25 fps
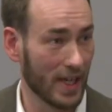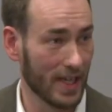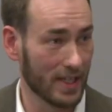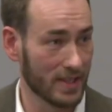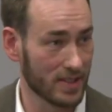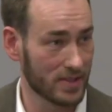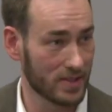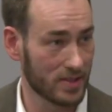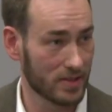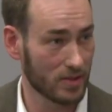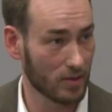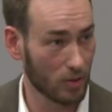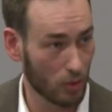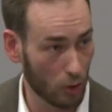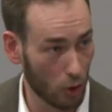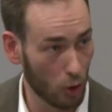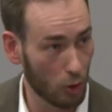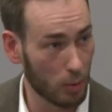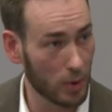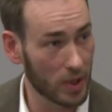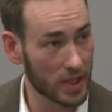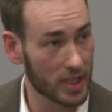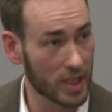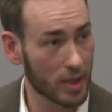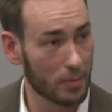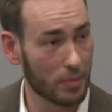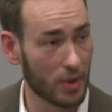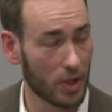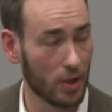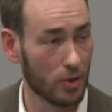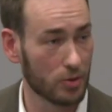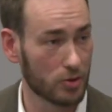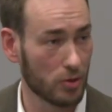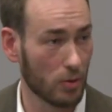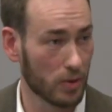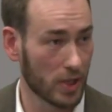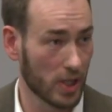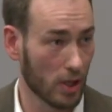that is globally, but
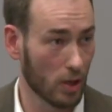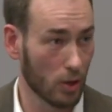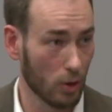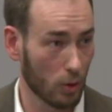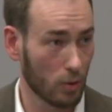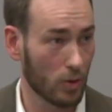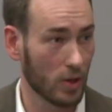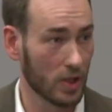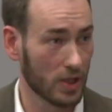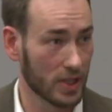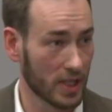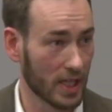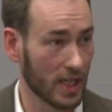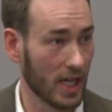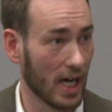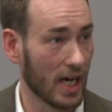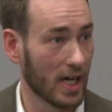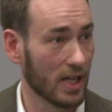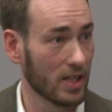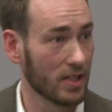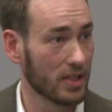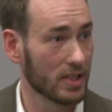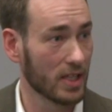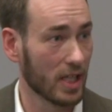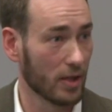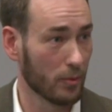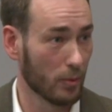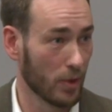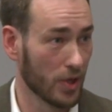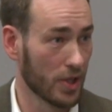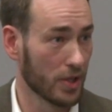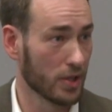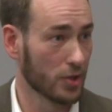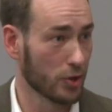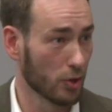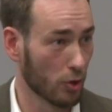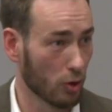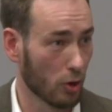also here locally in Ireland and
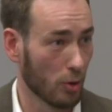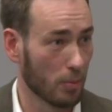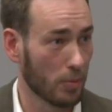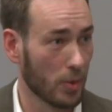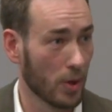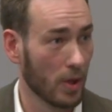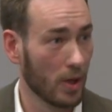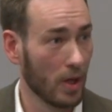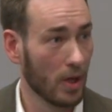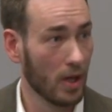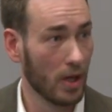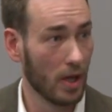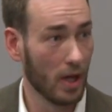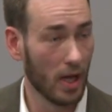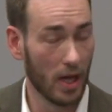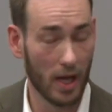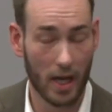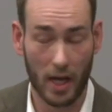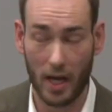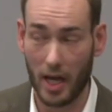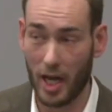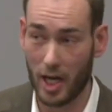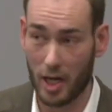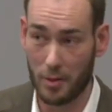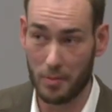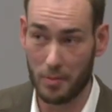within Europe and